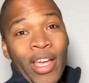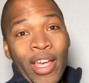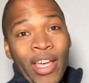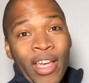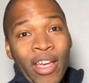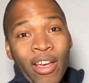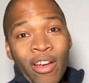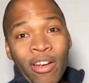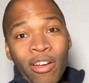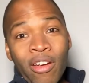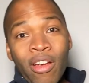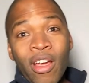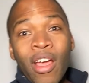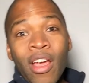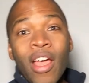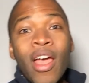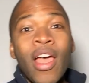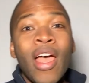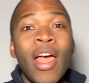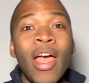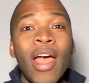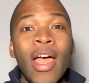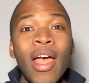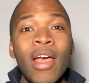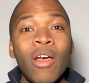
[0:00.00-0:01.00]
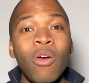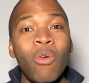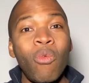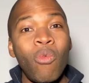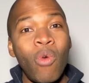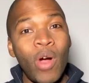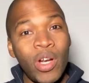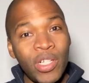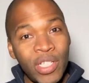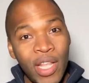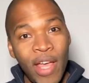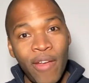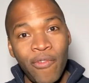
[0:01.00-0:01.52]
here.
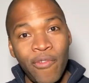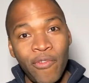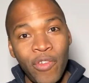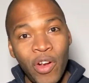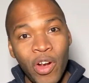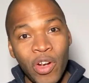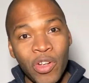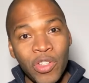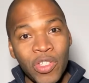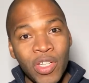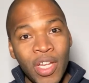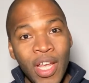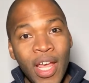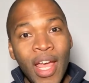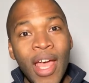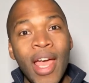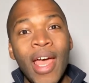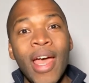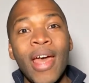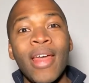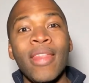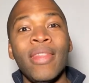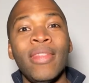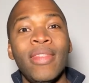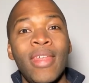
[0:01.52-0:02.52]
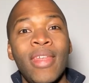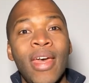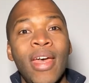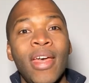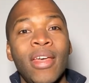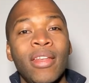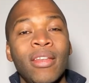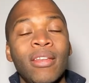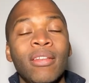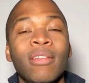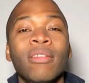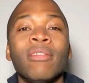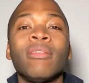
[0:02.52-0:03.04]
Watch that first and
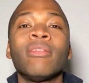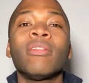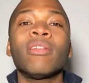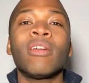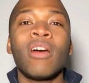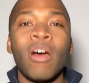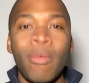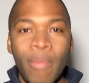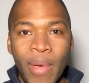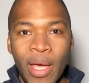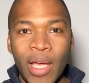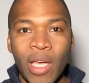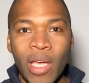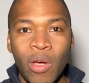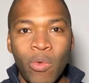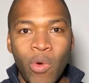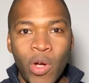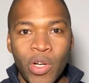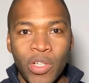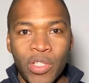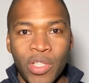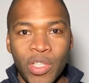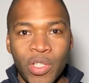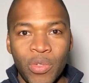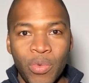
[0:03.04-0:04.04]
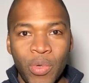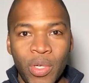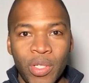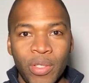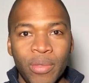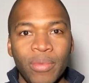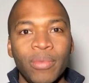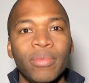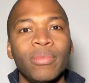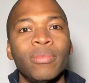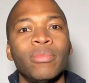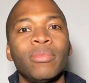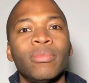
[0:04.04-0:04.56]
then come back and watch this one.
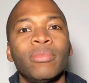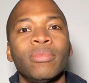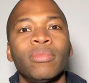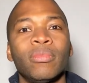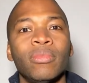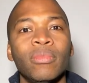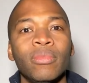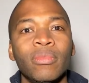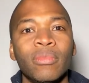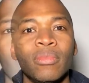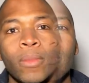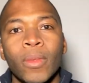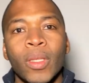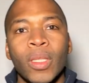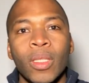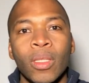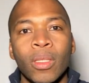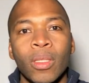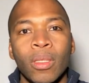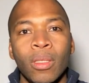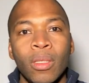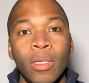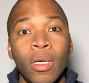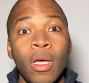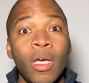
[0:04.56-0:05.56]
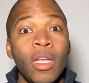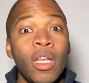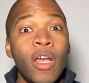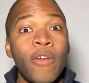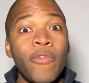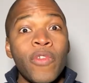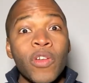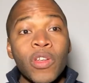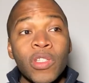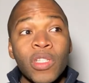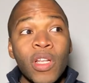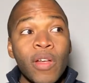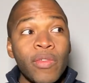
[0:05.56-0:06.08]
Now,
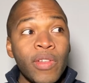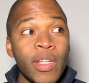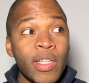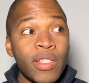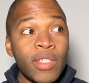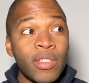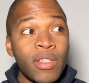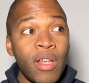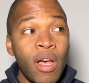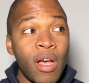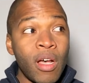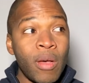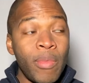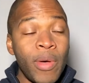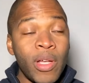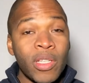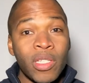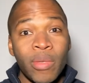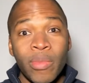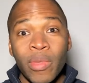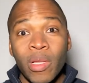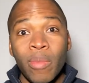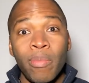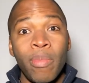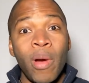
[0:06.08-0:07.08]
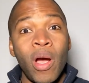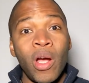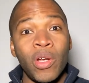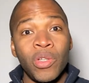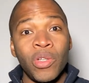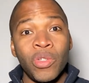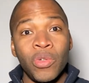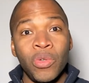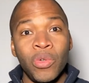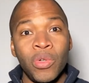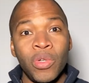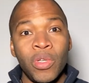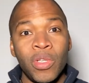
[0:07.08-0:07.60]
first off, let's talk about some of the bar
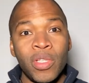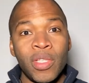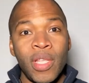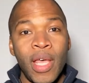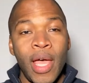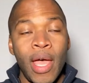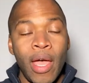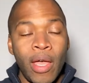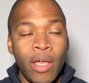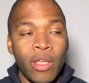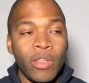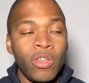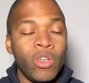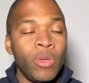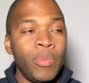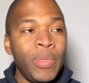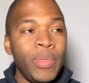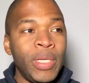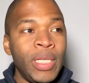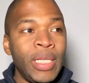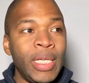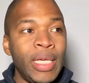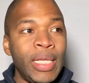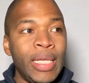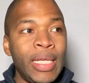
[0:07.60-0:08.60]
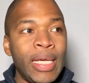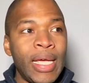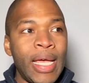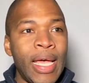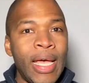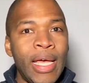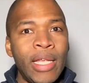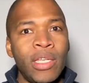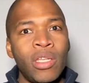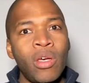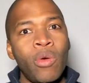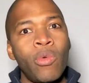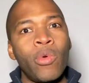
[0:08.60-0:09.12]
tools that you'll be needing,
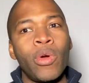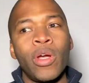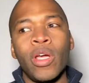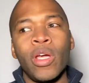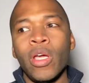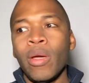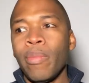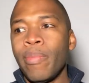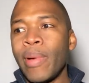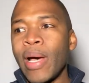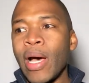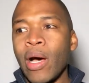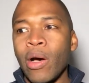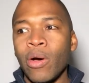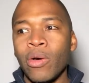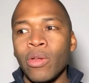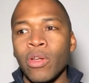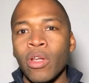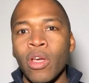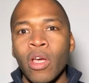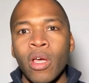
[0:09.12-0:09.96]
and don't worry about